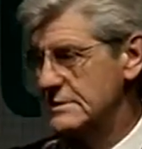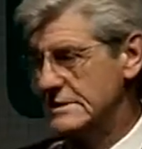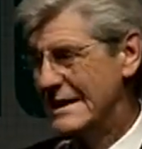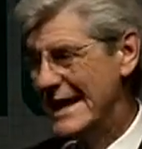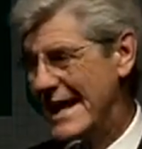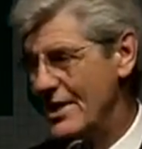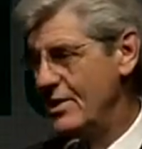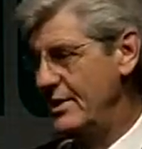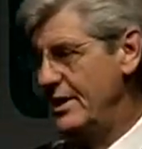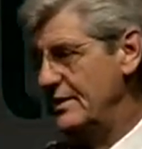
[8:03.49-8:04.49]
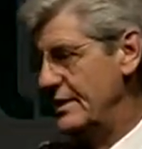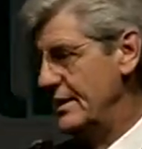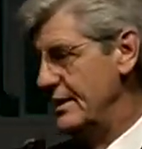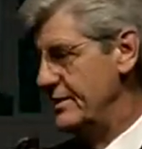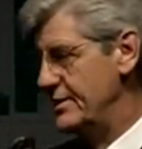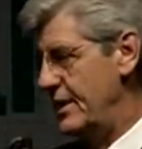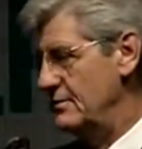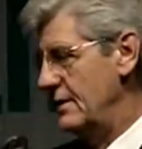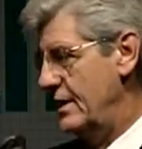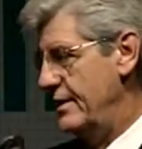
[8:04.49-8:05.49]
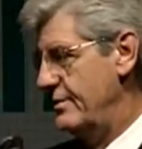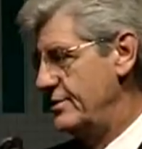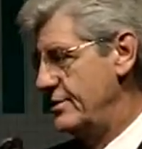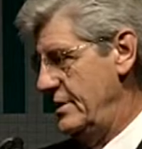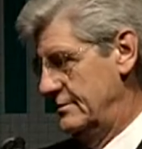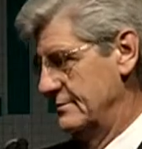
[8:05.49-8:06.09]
You can't do anything in this state without MEC.